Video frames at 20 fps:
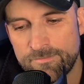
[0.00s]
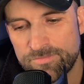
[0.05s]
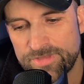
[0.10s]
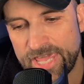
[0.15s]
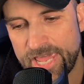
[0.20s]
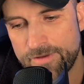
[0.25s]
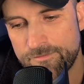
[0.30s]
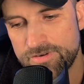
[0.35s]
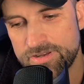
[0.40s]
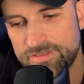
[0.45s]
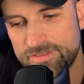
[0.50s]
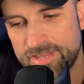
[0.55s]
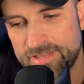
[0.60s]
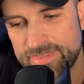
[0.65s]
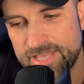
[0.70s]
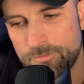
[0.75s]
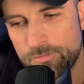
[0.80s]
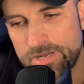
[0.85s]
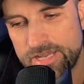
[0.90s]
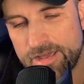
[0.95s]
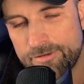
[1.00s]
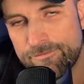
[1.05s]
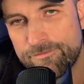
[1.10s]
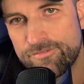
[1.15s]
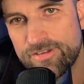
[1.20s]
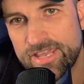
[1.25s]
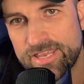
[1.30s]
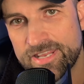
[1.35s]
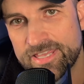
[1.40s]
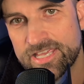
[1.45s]
everything that we are
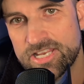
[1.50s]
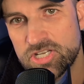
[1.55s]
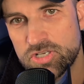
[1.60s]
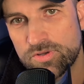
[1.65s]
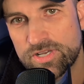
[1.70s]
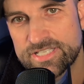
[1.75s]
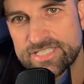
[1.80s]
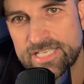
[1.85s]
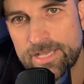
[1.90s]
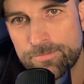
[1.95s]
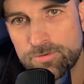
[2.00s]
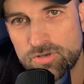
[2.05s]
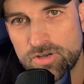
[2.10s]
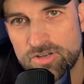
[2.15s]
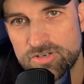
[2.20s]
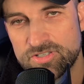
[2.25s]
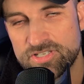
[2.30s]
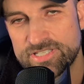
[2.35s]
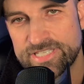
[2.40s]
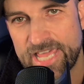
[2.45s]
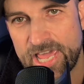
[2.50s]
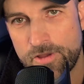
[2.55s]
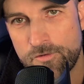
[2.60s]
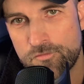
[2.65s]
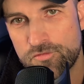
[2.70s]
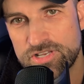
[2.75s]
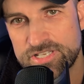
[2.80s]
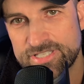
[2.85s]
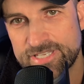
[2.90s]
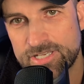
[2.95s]
feeding into our subconscious
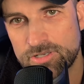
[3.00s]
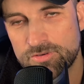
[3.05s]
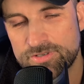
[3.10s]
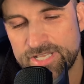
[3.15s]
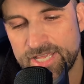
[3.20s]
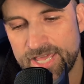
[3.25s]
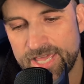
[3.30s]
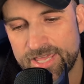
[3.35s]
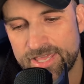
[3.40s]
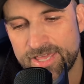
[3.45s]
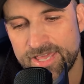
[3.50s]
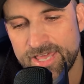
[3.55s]
every single day,